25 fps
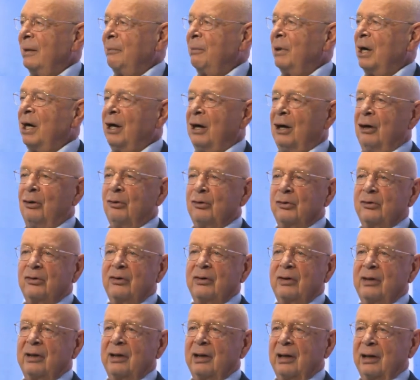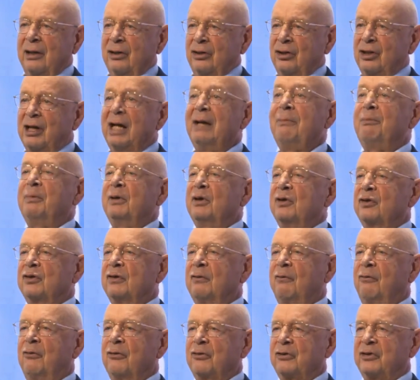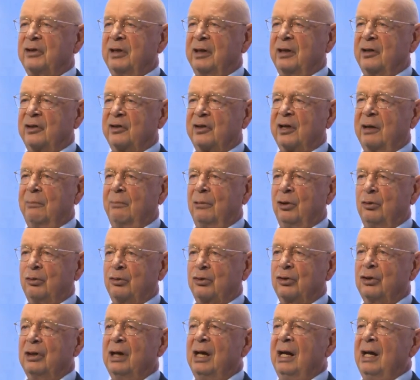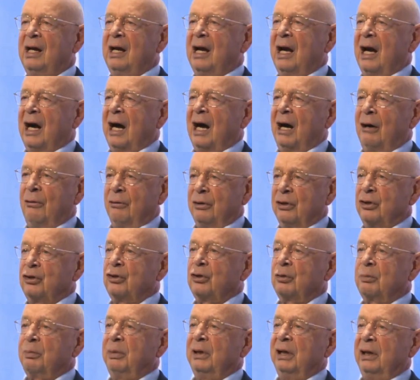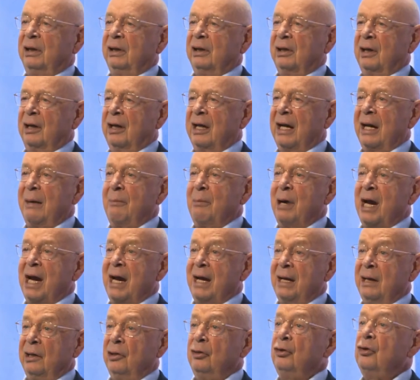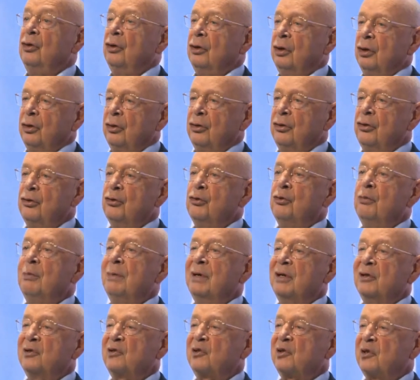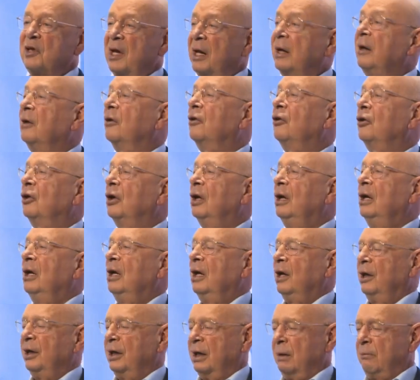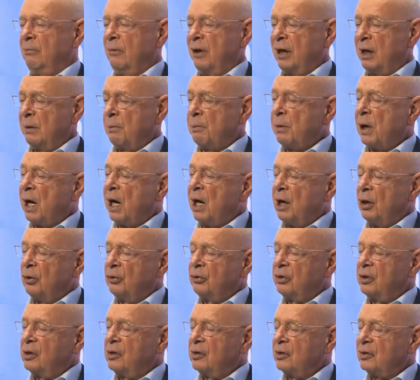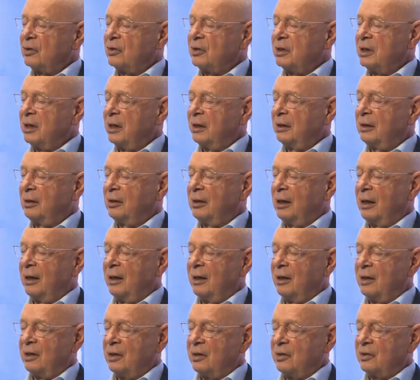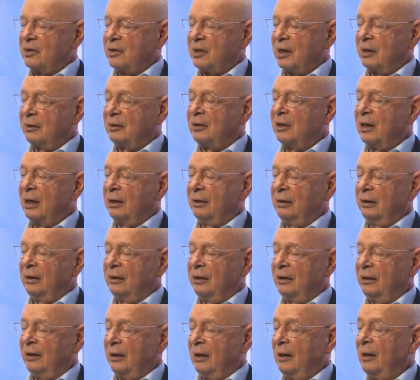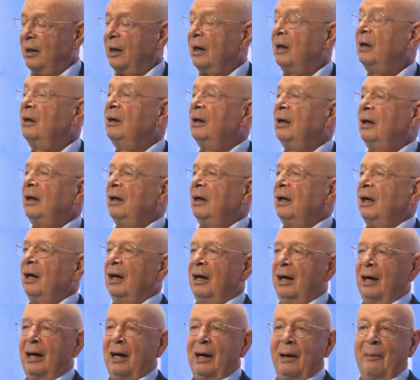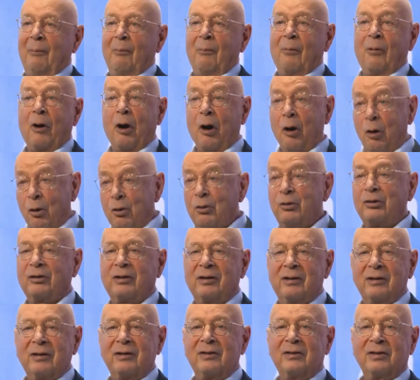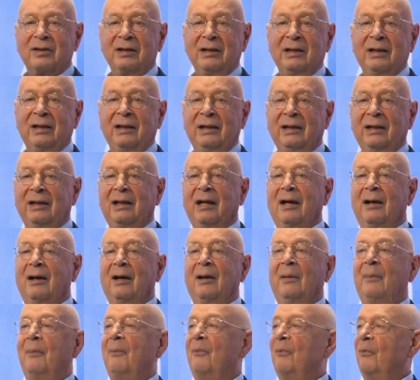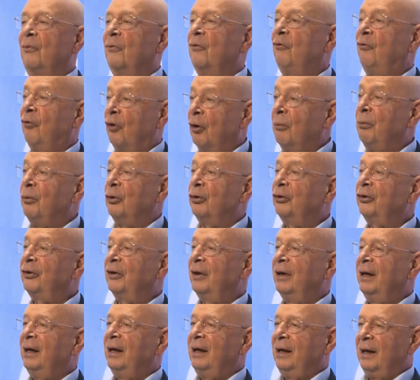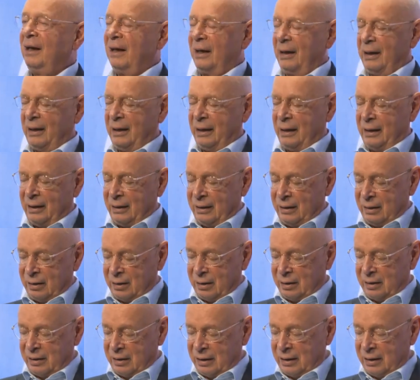how shaping the fourth industrial revolution, how it should remain human-centered. And I'm very proud that Satya Nadella wrote the foreword, and